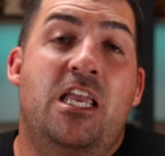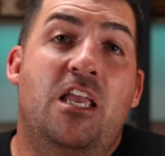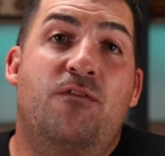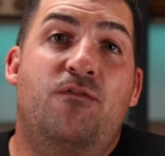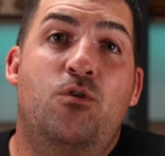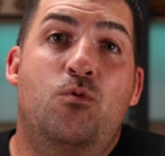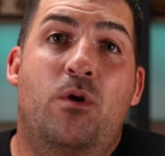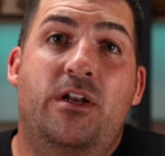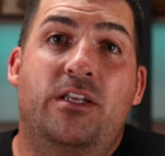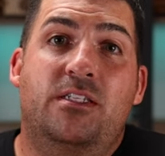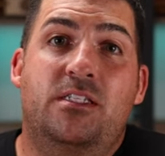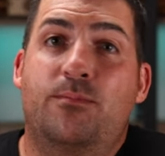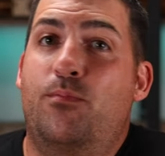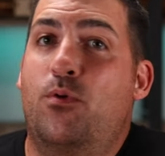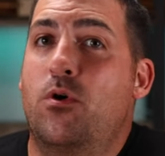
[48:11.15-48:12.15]
If you want to
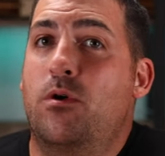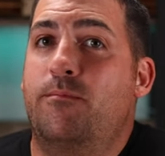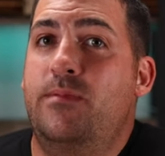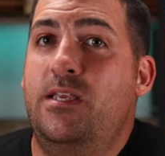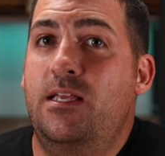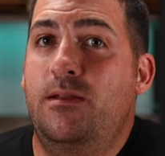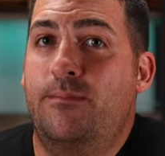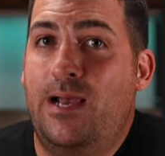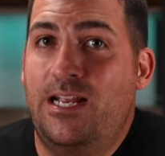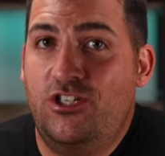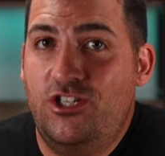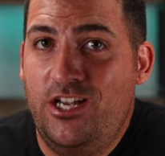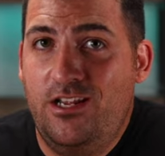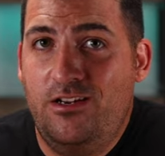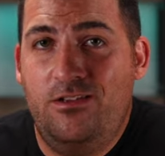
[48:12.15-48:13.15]
support me and my
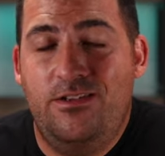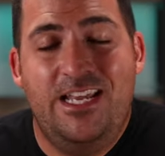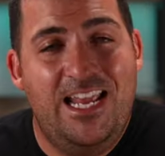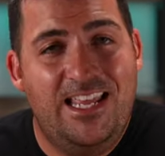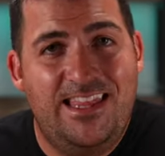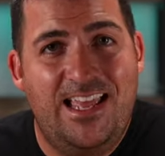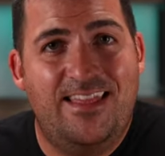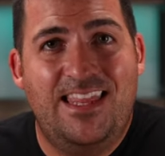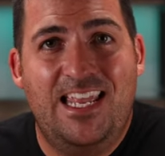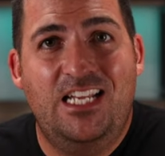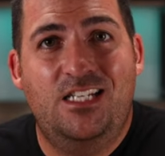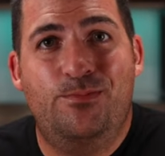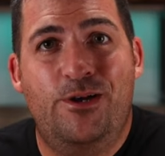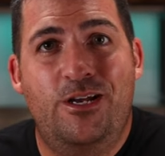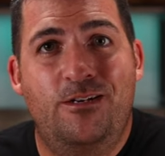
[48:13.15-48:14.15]
channel, hit that
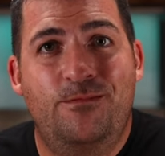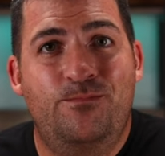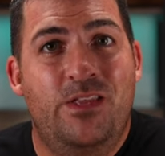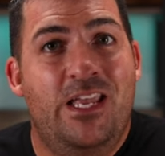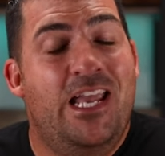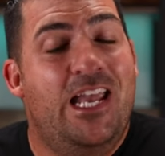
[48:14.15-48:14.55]
thanks button.